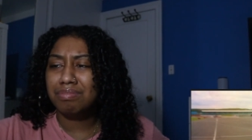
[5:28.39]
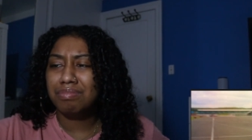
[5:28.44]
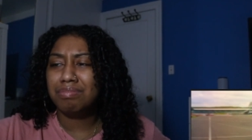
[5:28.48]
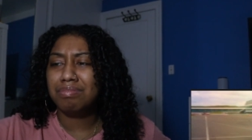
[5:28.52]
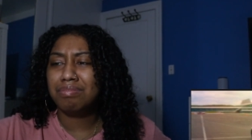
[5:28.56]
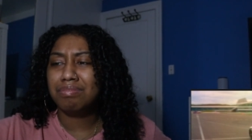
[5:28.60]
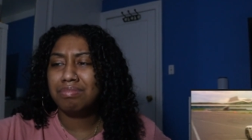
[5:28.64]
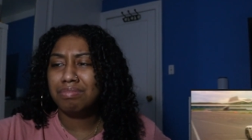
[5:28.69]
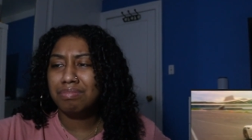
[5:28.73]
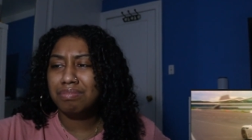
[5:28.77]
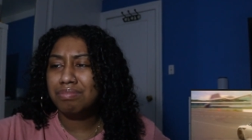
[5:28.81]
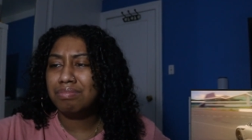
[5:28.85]

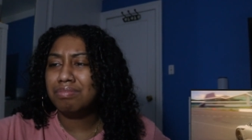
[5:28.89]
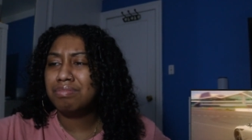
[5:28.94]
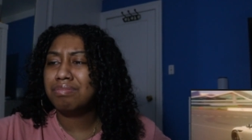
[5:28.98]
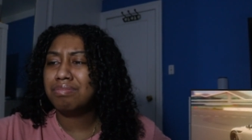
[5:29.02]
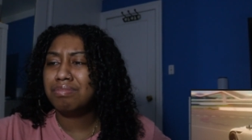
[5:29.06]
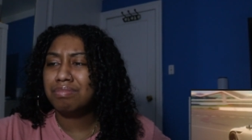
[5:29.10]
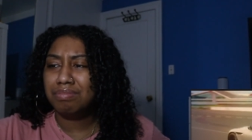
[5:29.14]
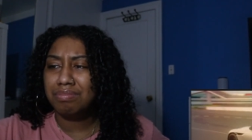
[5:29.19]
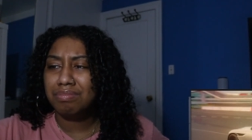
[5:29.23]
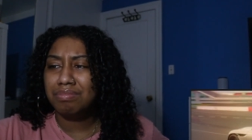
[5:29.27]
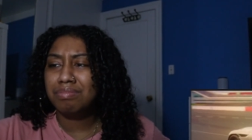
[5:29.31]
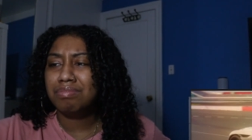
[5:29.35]
My
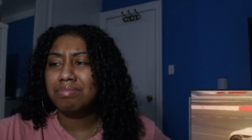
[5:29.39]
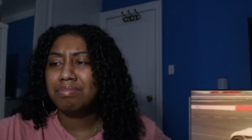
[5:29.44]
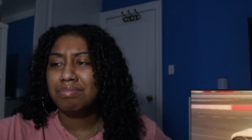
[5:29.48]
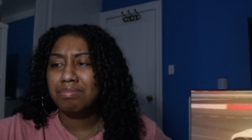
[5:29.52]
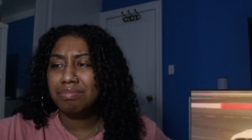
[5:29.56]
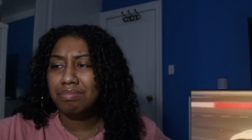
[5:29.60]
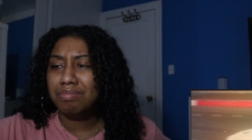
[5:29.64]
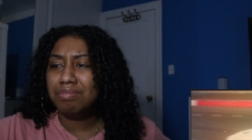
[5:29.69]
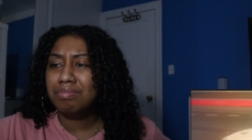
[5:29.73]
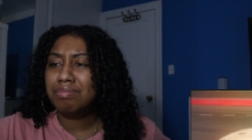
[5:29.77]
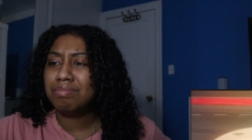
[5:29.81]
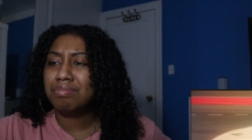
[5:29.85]
apprentice trying to give
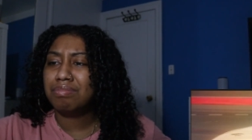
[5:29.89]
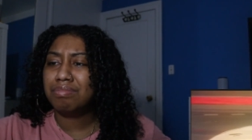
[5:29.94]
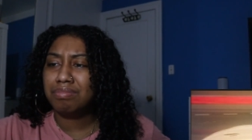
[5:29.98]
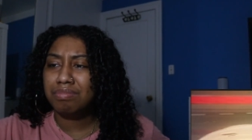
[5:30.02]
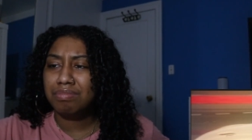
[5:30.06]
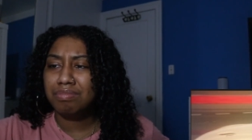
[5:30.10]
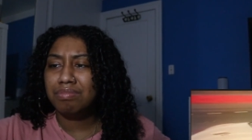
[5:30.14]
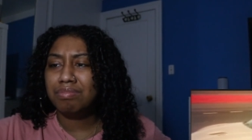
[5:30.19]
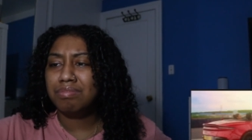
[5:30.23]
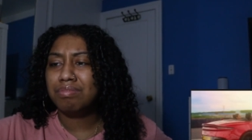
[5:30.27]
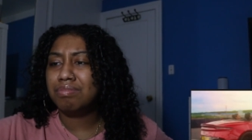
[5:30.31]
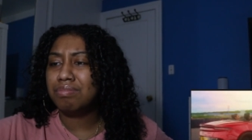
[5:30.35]
balance
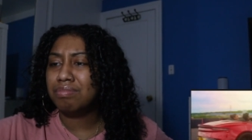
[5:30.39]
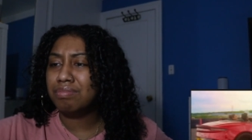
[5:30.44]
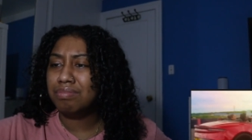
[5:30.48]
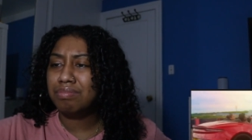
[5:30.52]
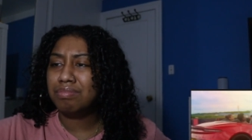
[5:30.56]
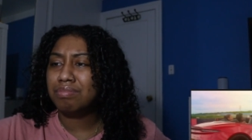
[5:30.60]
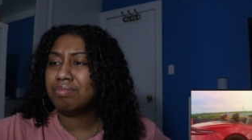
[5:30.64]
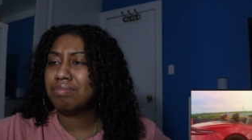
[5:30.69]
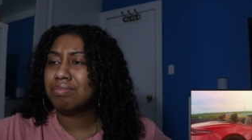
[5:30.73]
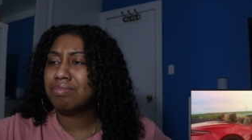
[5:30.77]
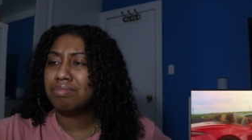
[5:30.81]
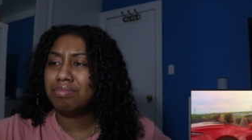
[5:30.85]
sugar.
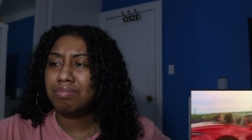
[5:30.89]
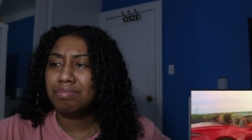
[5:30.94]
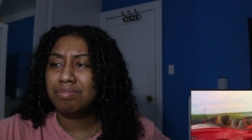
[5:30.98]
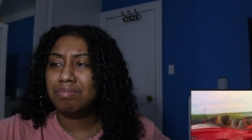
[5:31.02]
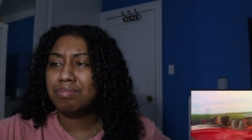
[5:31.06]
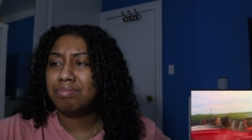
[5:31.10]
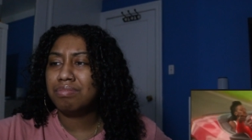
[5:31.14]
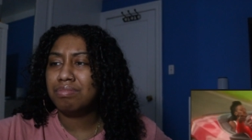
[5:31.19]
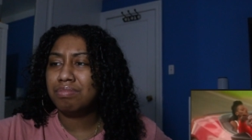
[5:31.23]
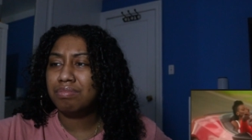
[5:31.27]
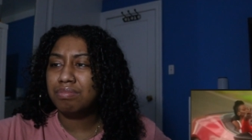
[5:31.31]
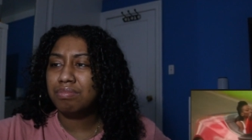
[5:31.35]
There's no way I
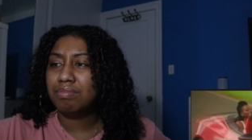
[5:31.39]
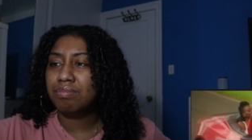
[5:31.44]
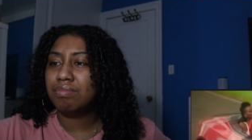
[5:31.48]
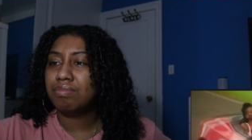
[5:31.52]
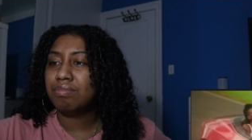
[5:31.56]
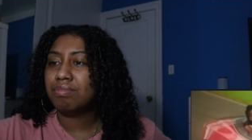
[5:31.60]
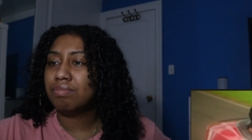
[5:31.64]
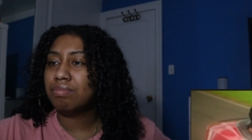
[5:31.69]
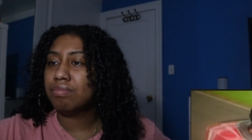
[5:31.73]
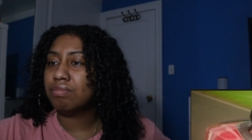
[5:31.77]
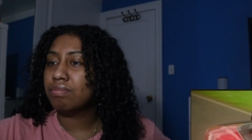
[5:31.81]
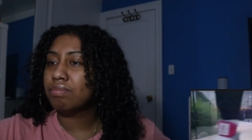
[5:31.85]

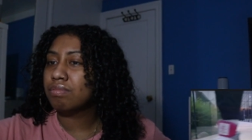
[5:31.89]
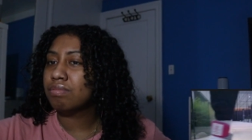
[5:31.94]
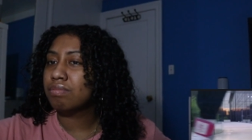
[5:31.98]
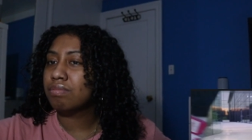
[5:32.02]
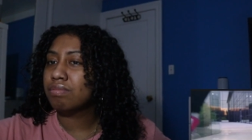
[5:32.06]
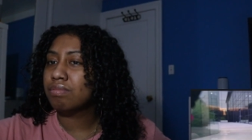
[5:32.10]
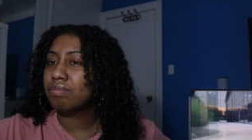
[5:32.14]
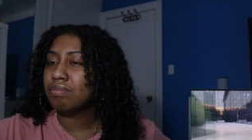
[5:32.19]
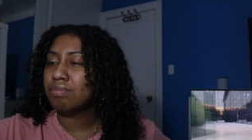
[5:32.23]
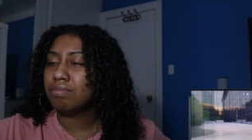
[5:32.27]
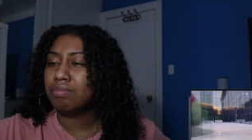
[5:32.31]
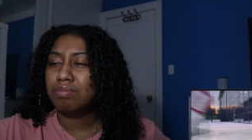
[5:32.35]
can. Jordan
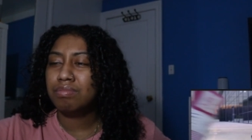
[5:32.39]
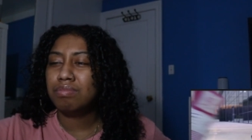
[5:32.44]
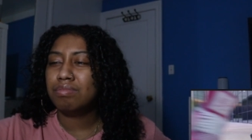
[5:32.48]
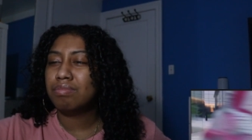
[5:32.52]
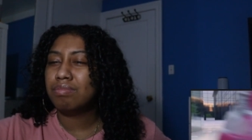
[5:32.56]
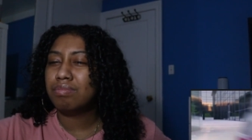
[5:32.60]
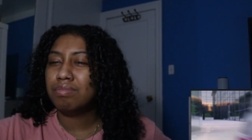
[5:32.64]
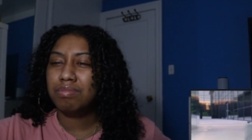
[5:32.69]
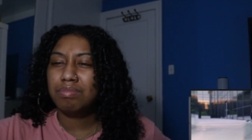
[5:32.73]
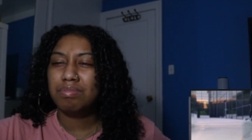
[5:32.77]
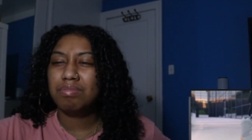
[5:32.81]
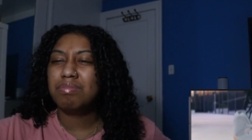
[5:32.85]
4s
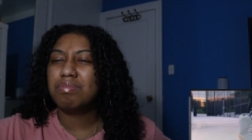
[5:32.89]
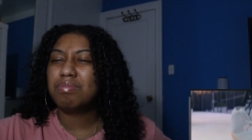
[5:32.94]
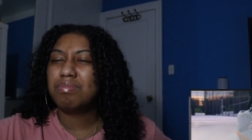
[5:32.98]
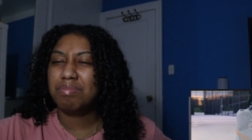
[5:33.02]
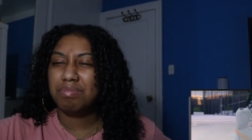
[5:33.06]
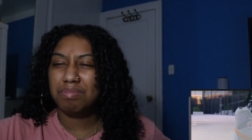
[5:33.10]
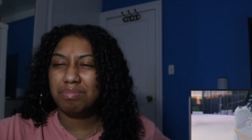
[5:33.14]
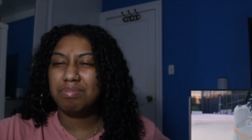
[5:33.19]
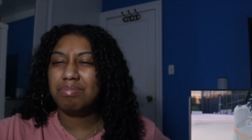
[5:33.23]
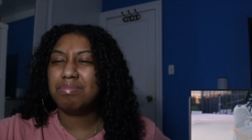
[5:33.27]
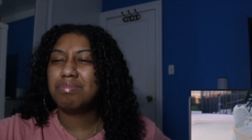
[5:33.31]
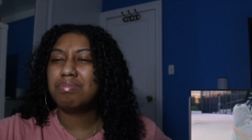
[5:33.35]
or Jordan
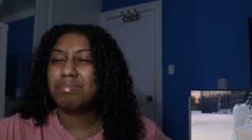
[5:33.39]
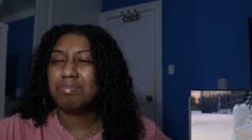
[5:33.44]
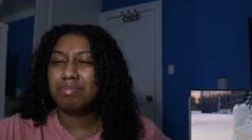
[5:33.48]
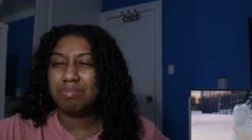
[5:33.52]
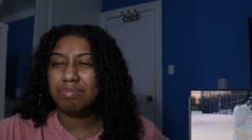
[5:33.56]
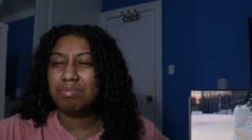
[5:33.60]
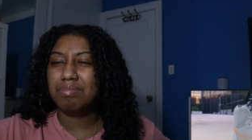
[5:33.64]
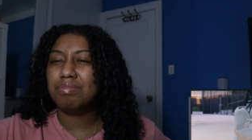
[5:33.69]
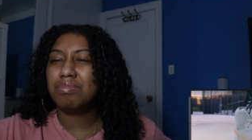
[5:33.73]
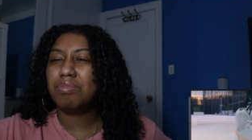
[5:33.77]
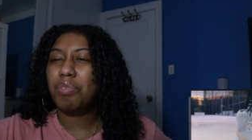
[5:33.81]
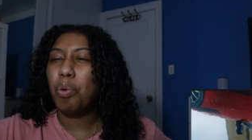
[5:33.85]
1s.
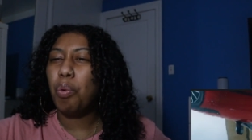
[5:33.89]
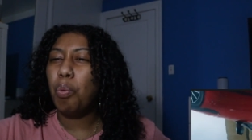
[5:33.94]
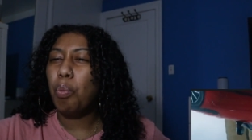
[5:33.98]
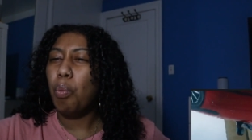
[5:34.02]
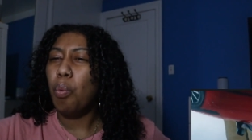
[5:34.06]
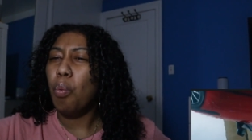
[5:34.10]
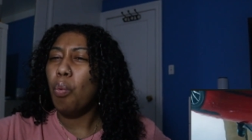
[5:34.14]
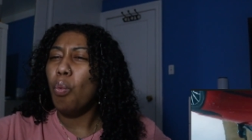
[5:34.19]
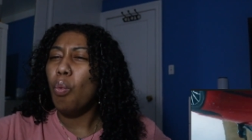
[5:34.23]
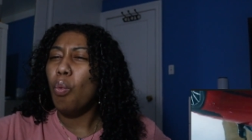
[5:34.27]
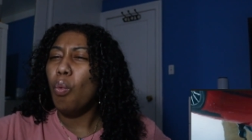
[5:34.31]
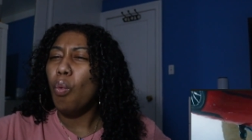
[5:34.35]
Rolex has
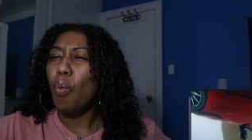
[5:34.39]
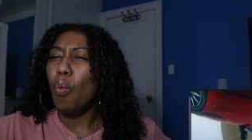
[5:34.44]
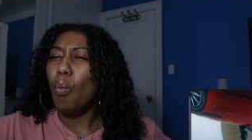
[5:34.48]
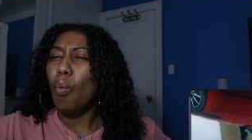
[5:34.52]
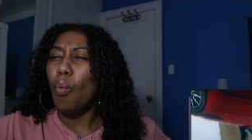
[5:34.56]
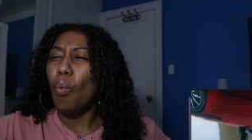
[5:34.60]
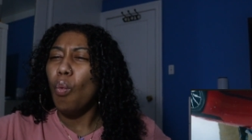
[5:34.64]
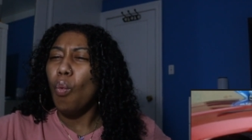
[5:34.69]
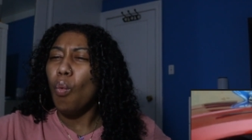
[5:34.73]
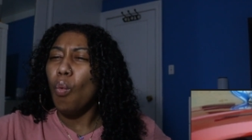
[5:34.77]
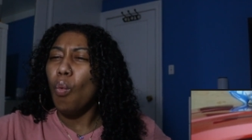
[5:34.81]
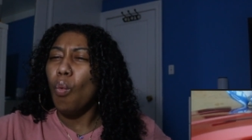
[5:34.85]
got
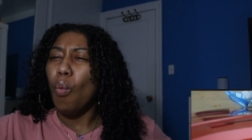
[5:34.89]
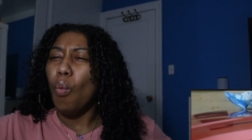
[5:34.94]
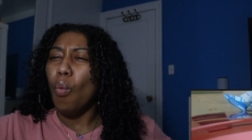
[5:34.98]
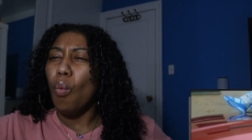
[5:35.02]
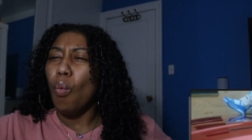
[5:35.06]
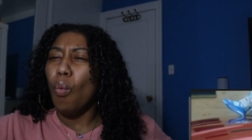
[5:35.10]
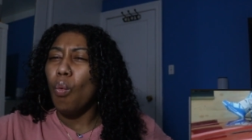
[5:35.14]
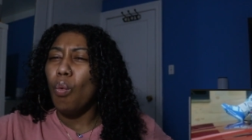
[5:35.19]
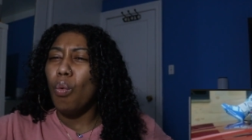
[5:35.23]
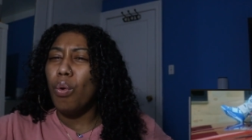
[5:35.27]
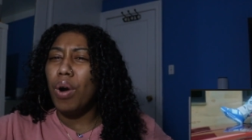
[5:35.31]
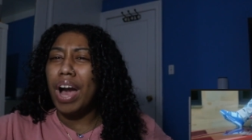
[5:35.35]
more than one.
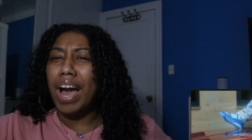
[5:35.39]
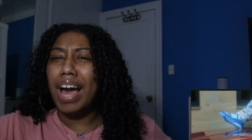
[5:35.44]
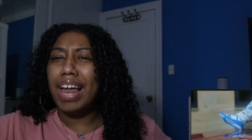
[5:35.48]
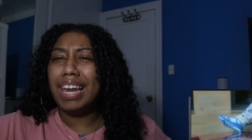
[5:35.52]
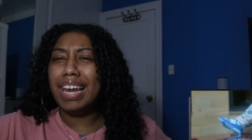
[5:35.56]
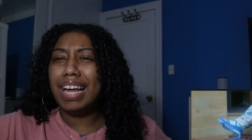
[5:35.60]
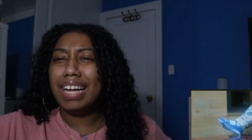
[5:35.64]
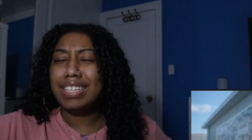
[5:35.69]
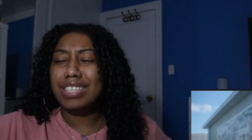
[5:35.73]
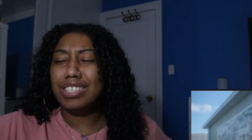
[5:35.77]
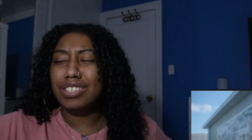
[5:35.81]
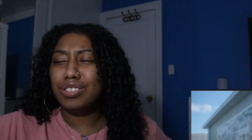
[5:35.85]
I
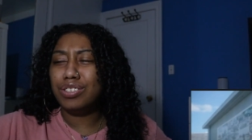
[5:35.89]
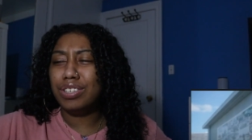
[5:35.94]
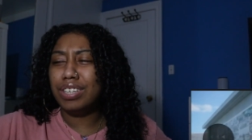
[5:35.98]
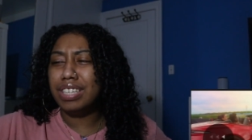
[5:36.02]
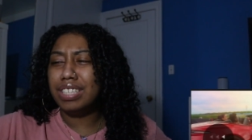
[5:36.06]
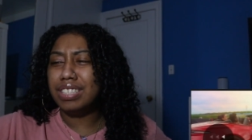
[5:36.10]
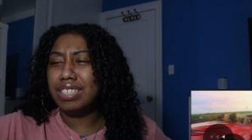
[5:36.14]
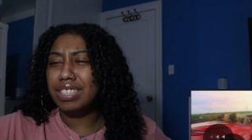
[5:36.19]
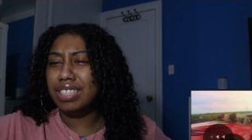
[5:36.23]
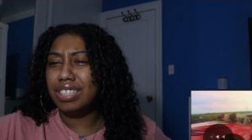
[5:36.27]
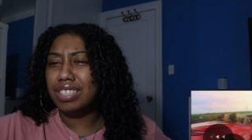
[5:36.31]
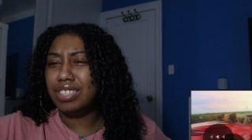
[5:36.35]
like the
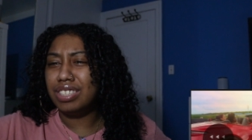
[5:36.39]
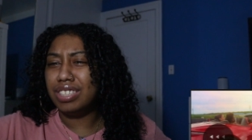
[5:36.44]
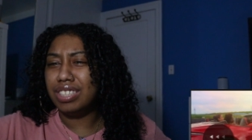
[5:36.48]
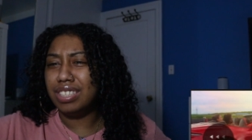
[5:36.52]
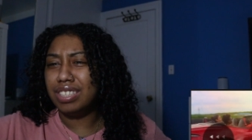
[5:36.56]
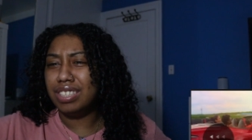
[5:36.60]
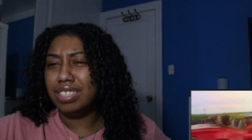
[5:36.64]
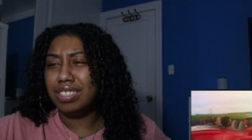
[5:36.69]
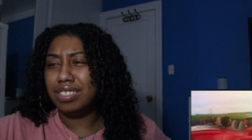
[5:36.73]
transition.